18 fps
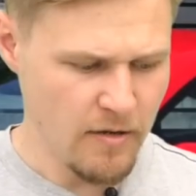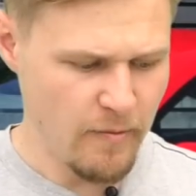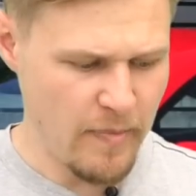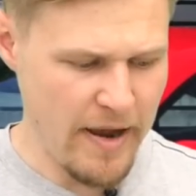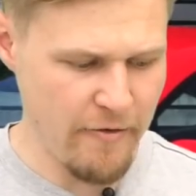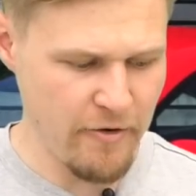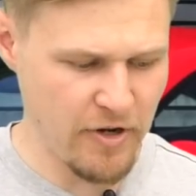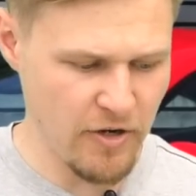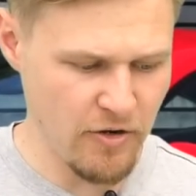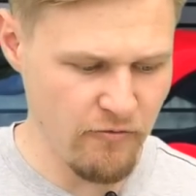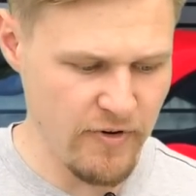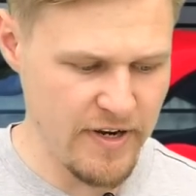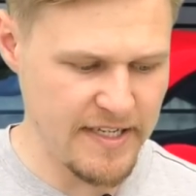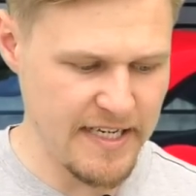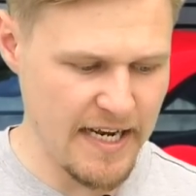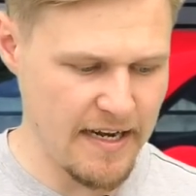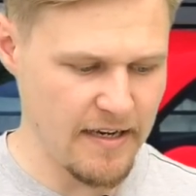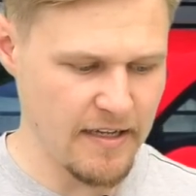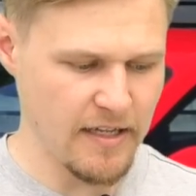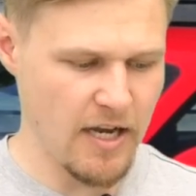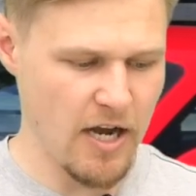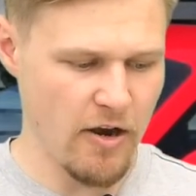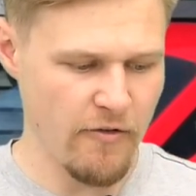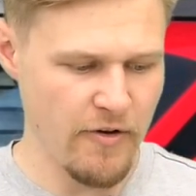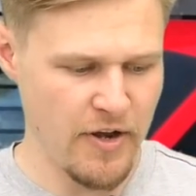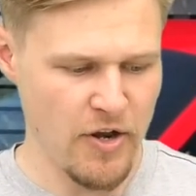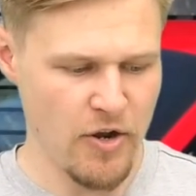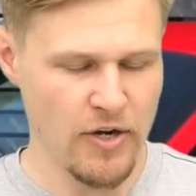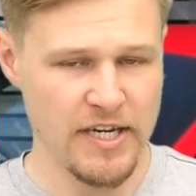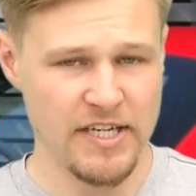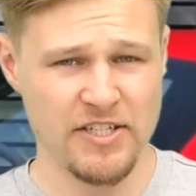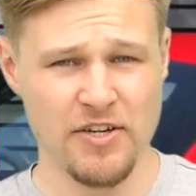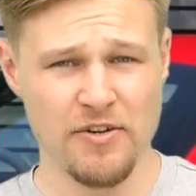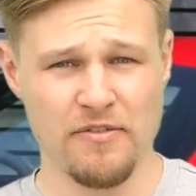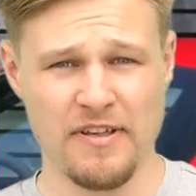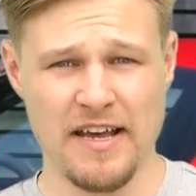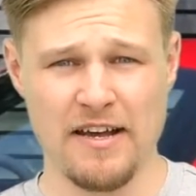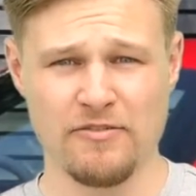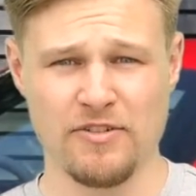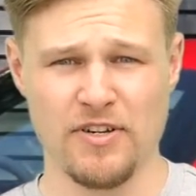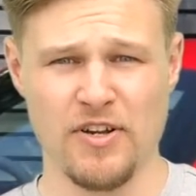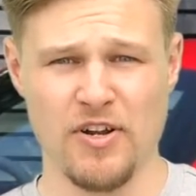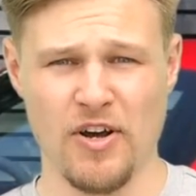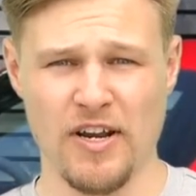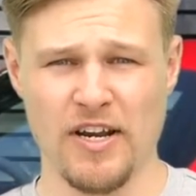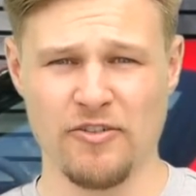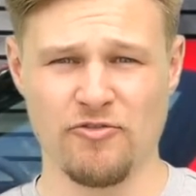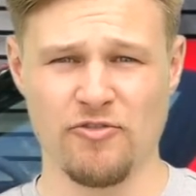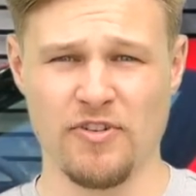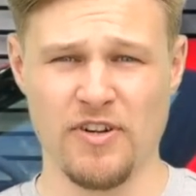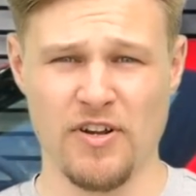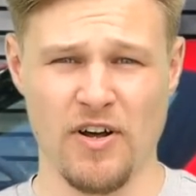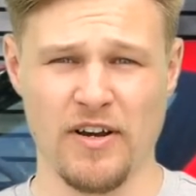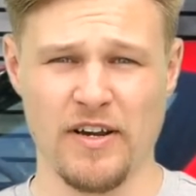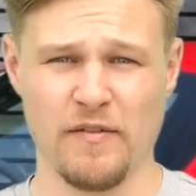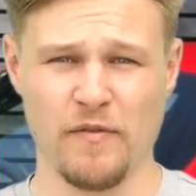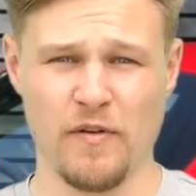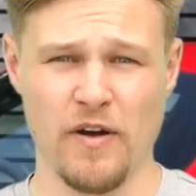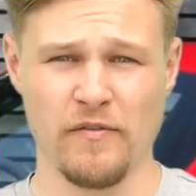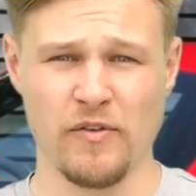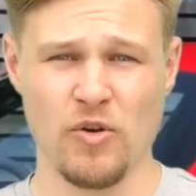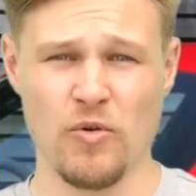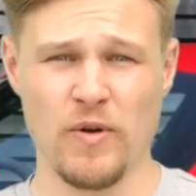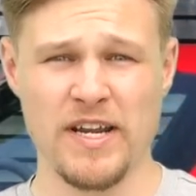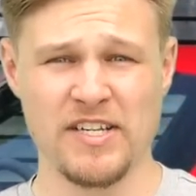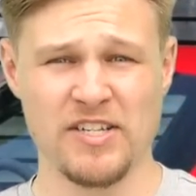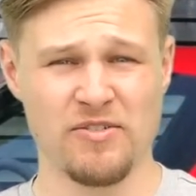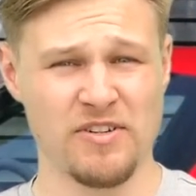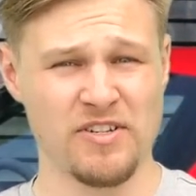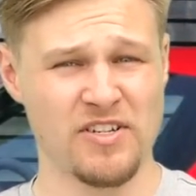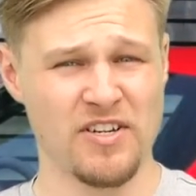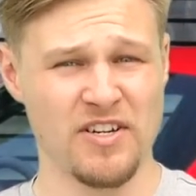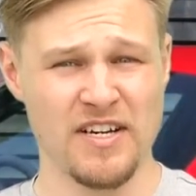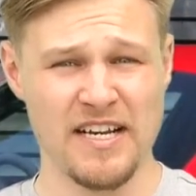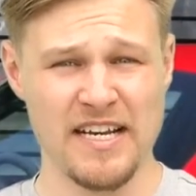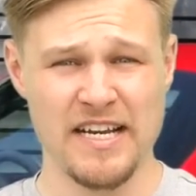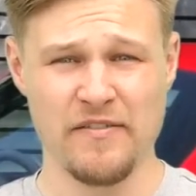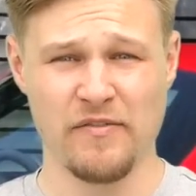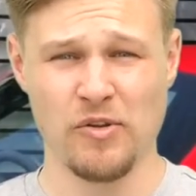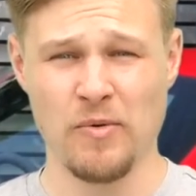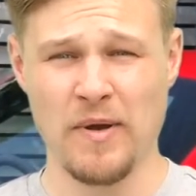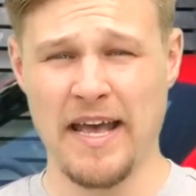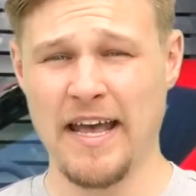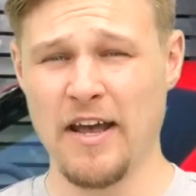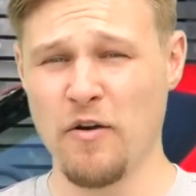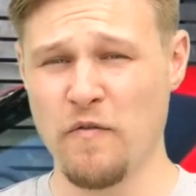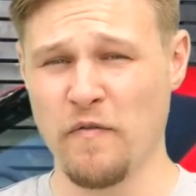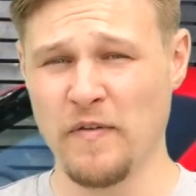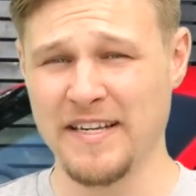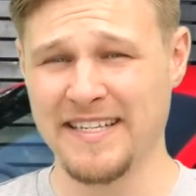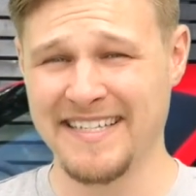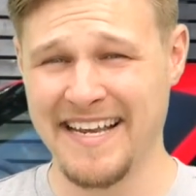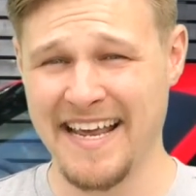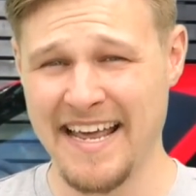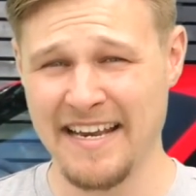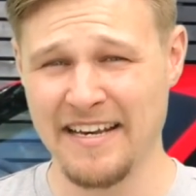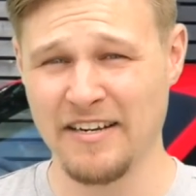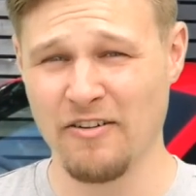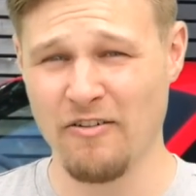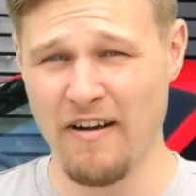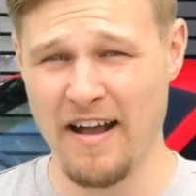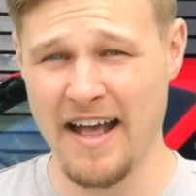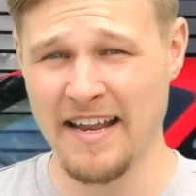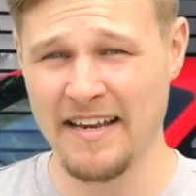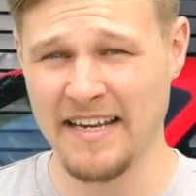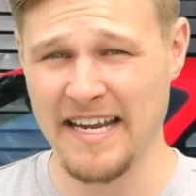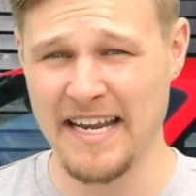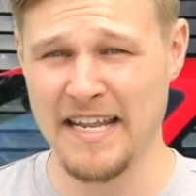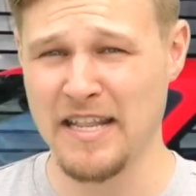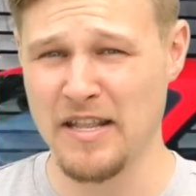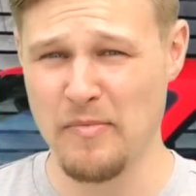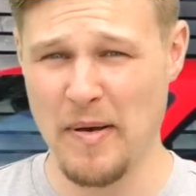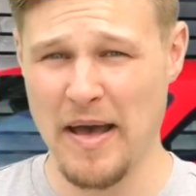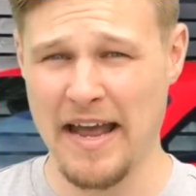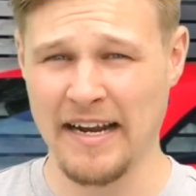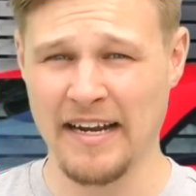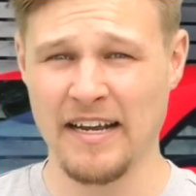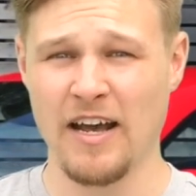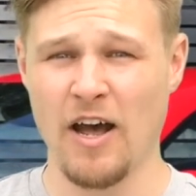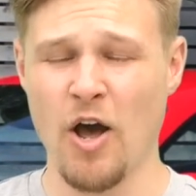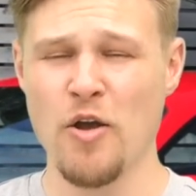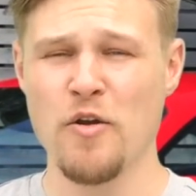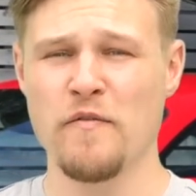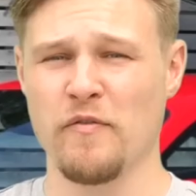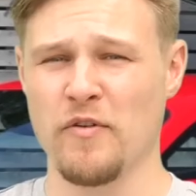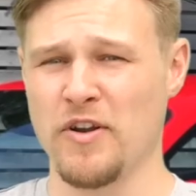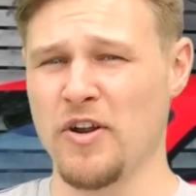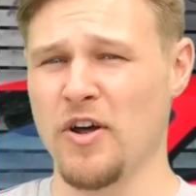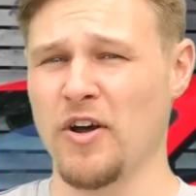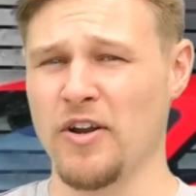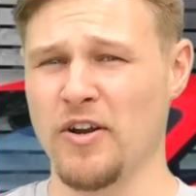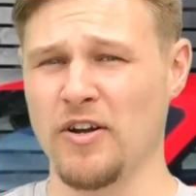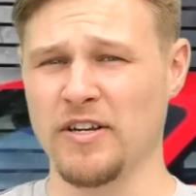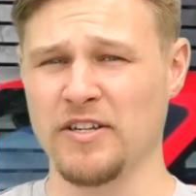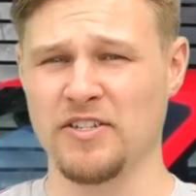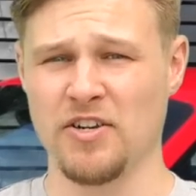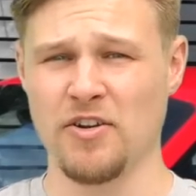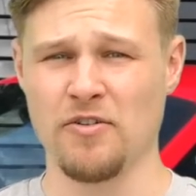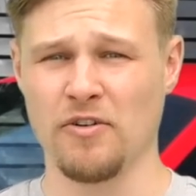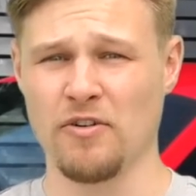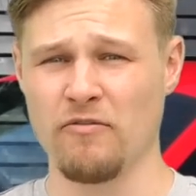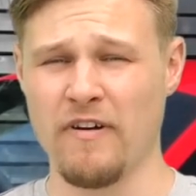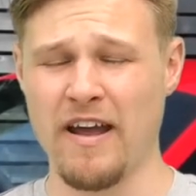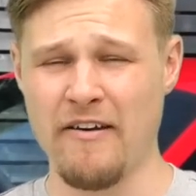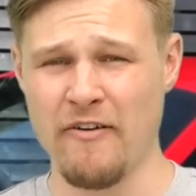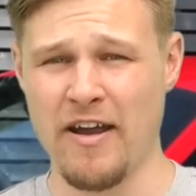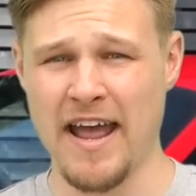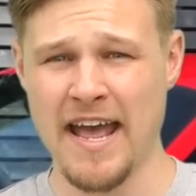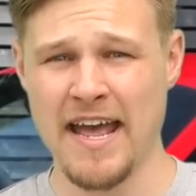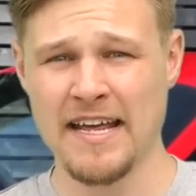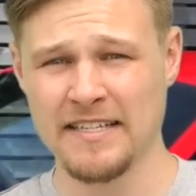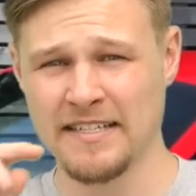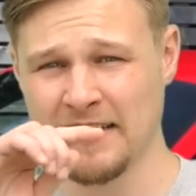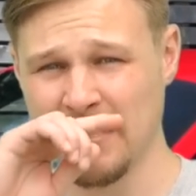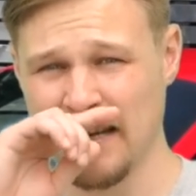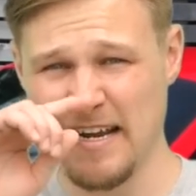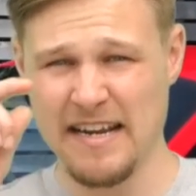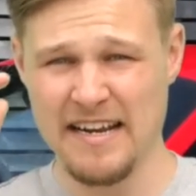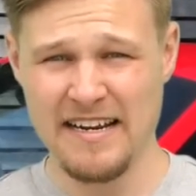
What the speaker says: Paragon are retailing the car at 92,995 quid, so it's going to leave you a healthy 10 grand in the bank over a 992 Carrera S.